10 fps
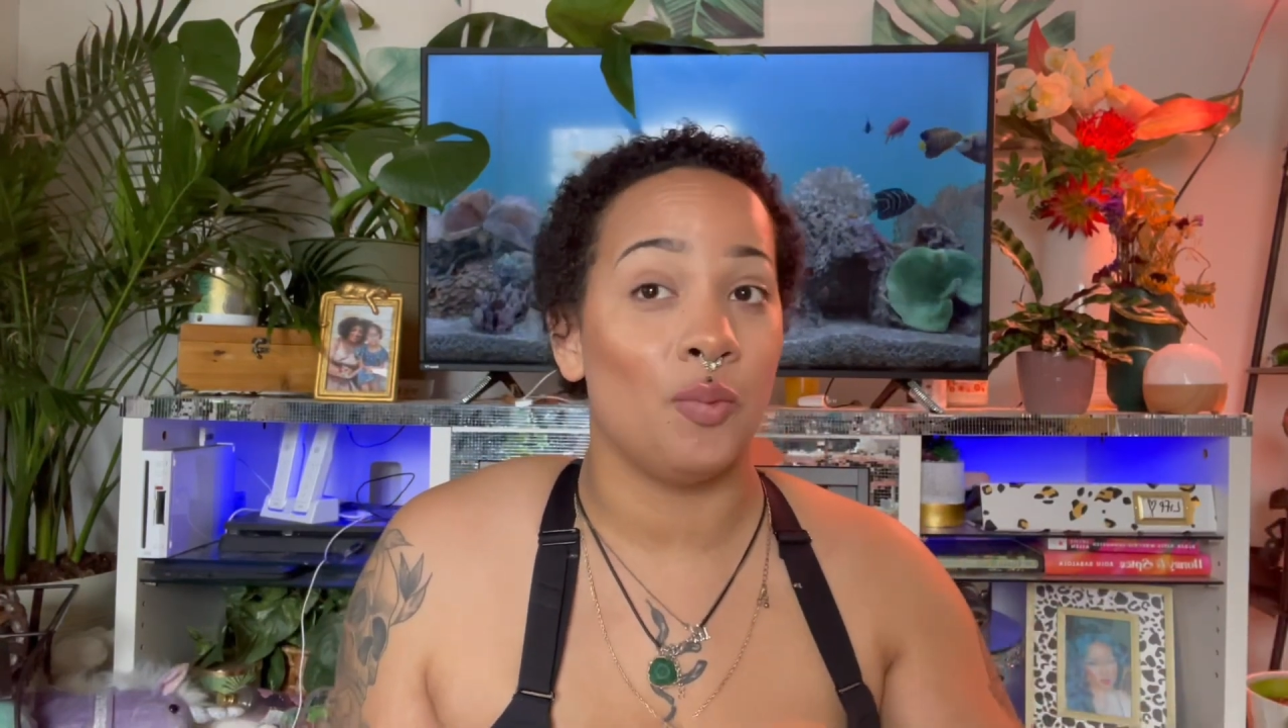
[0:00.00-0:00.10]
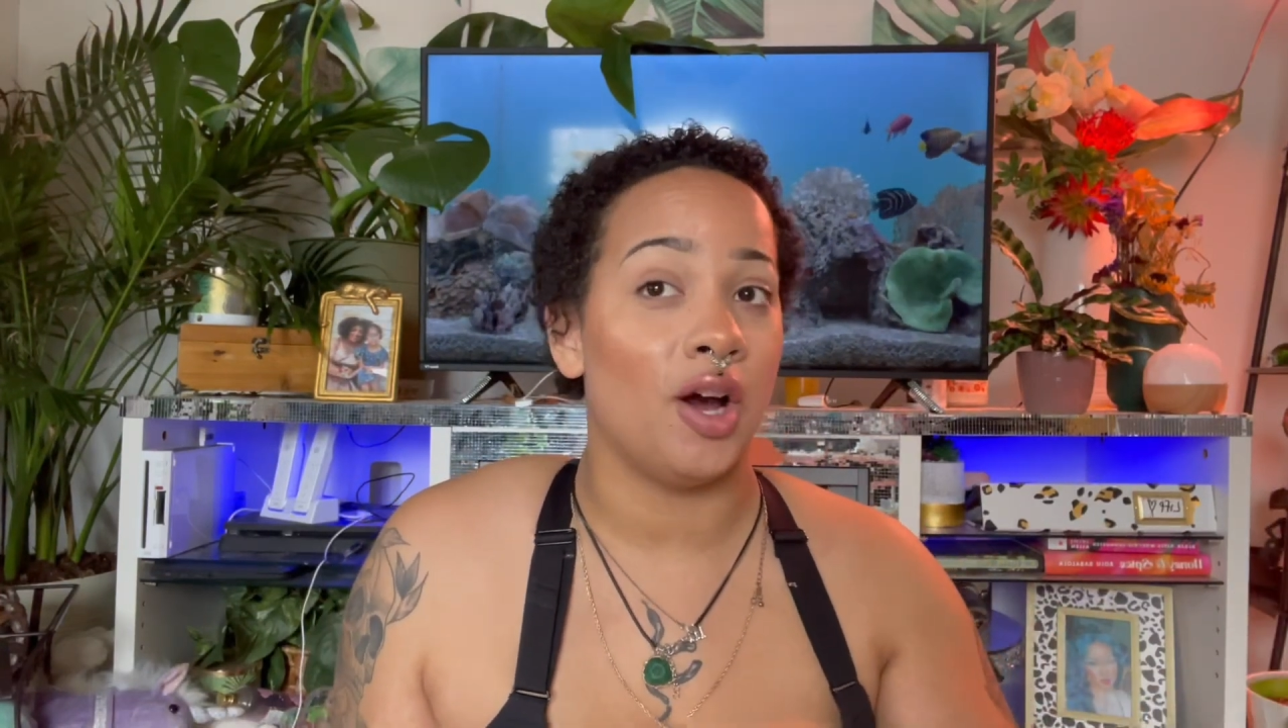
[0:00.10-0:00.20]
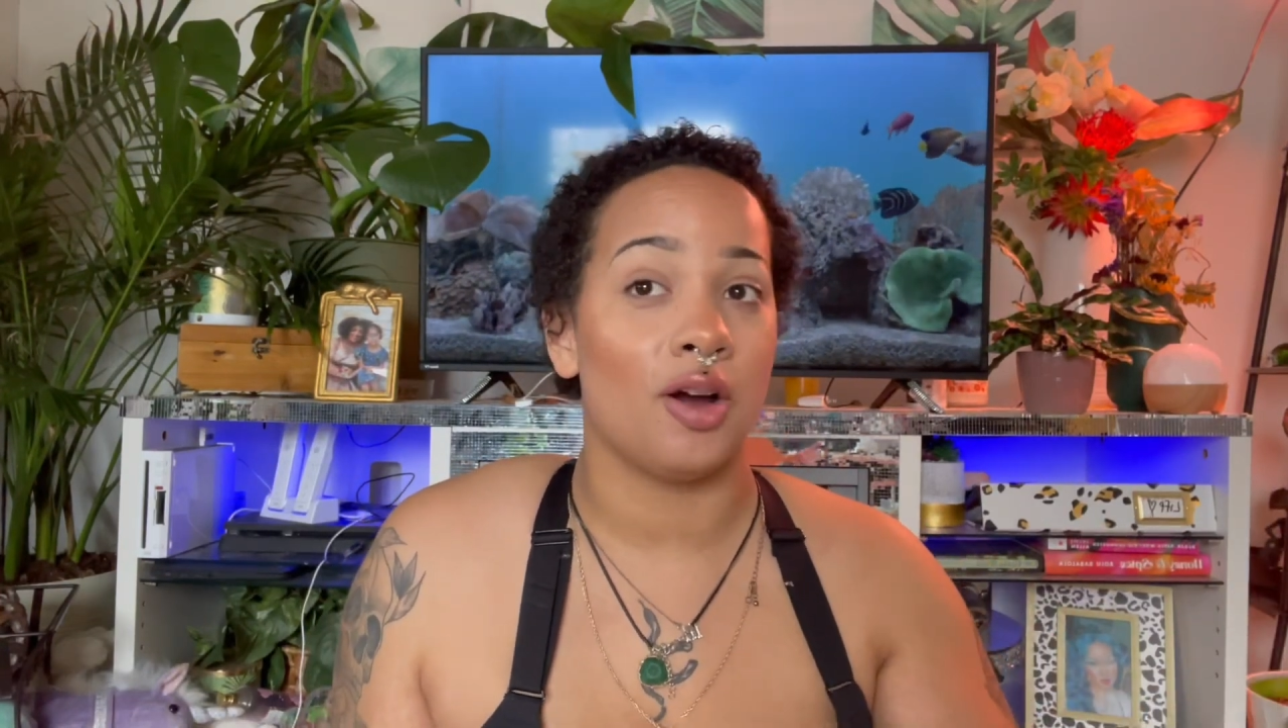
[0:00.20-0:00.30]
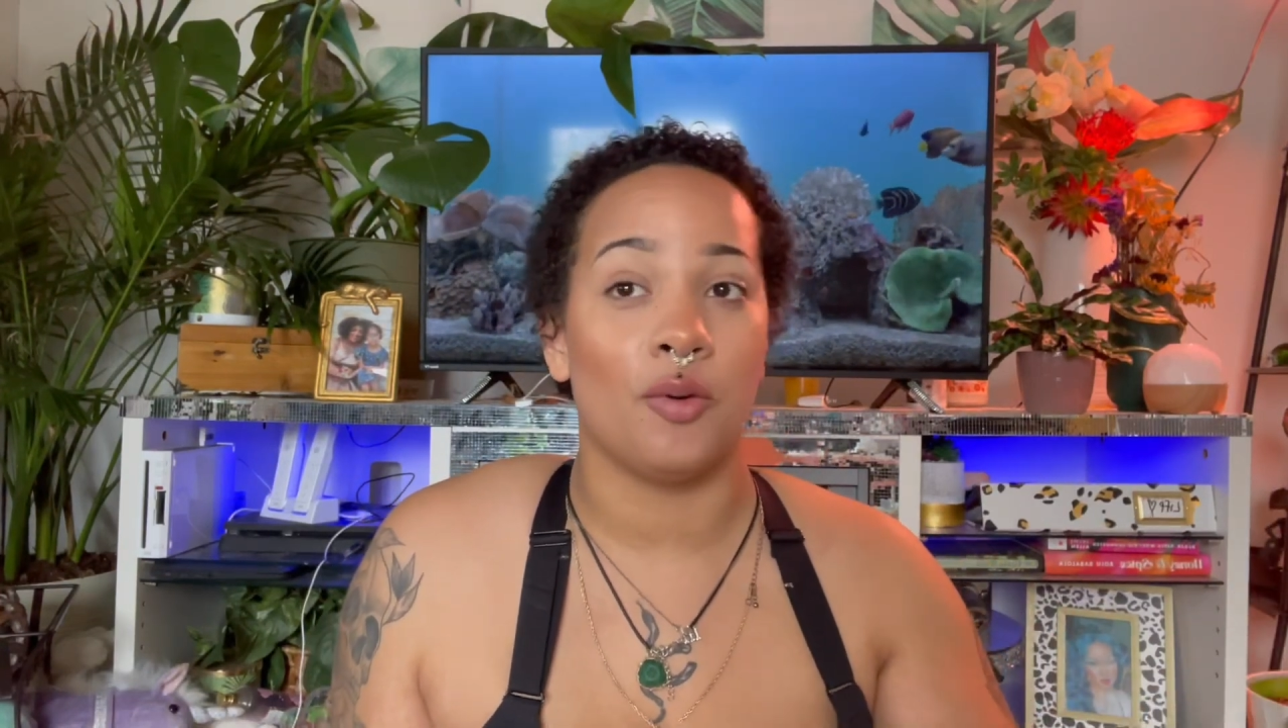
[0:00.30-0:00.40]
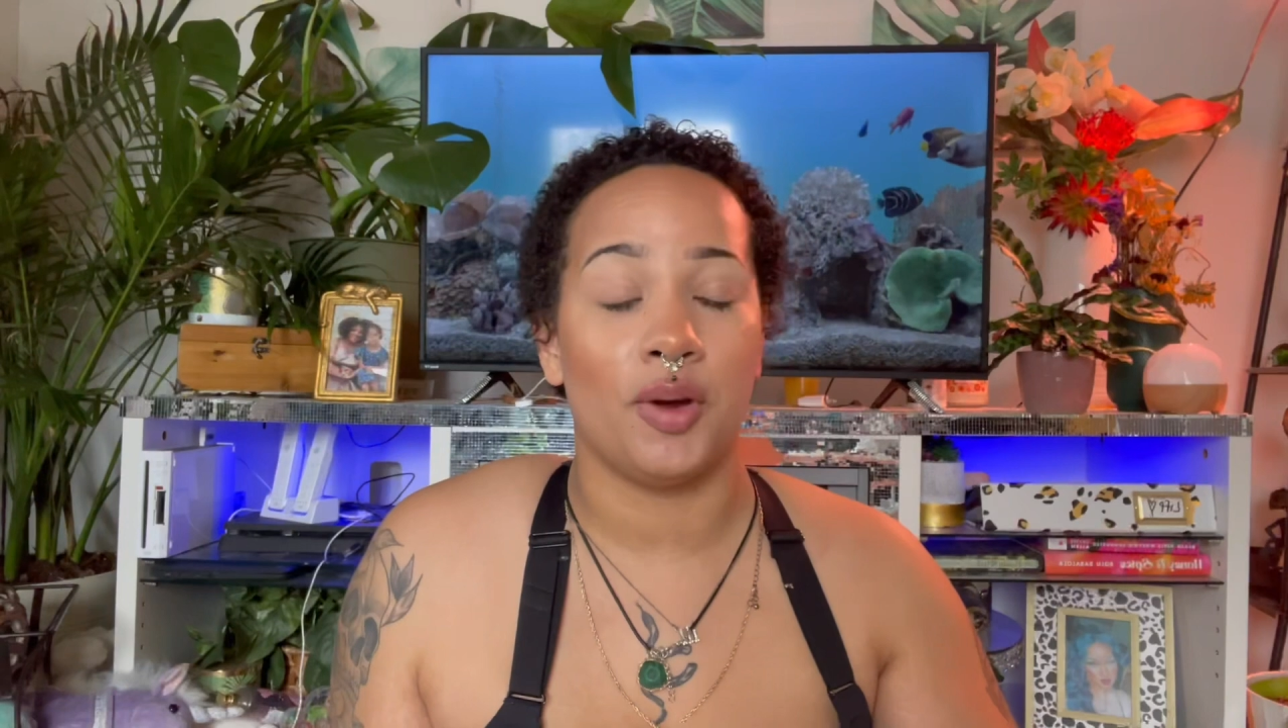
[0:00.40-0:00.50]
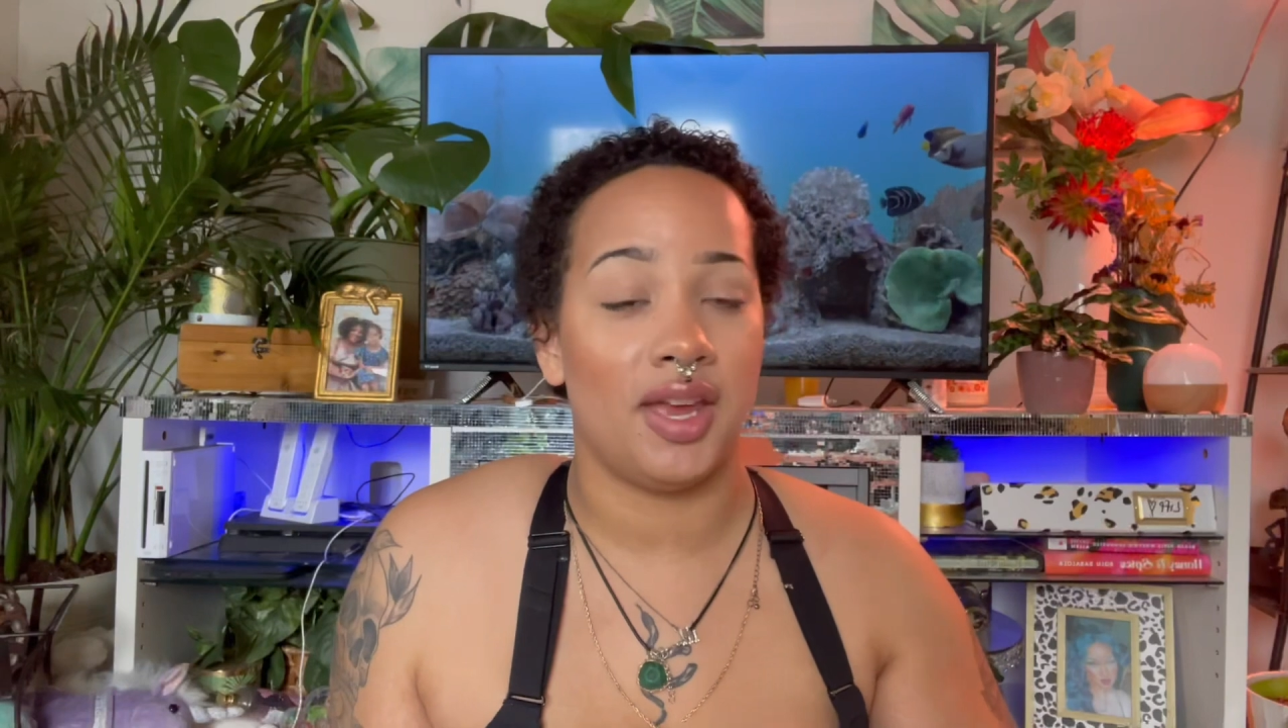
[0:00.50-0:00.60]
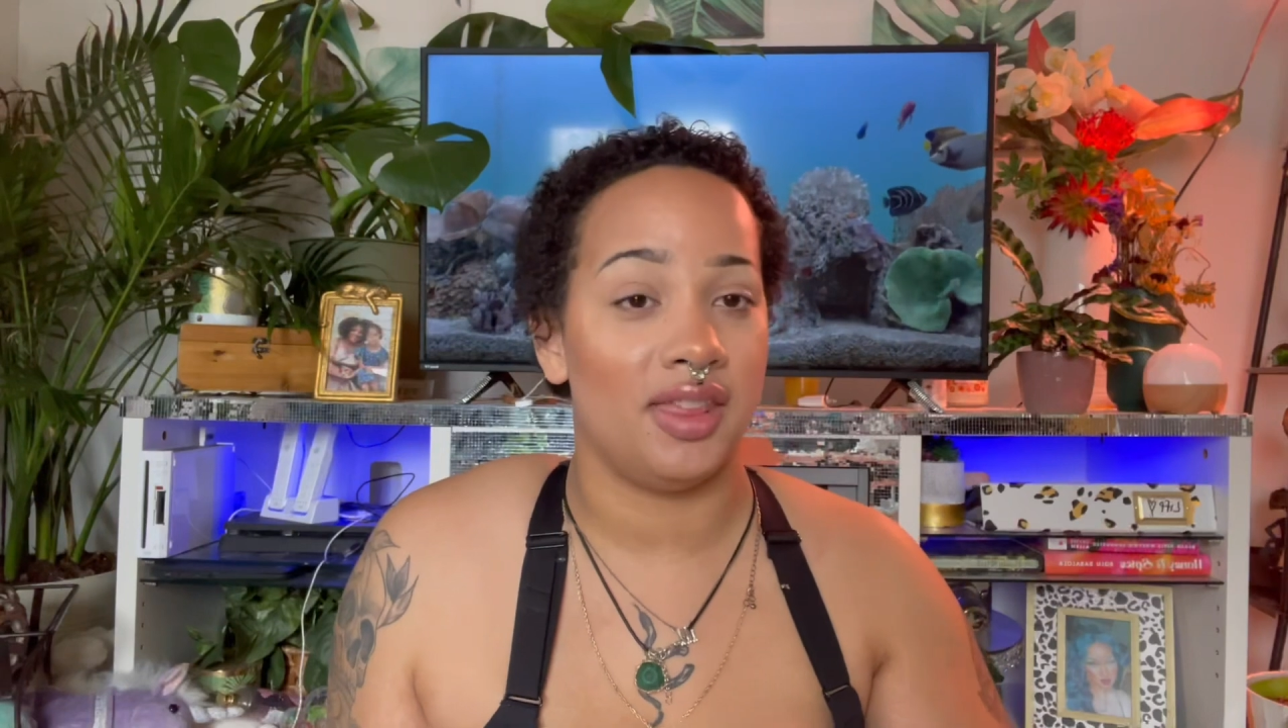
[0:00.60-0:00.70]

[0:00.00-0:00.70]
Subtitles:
walk away,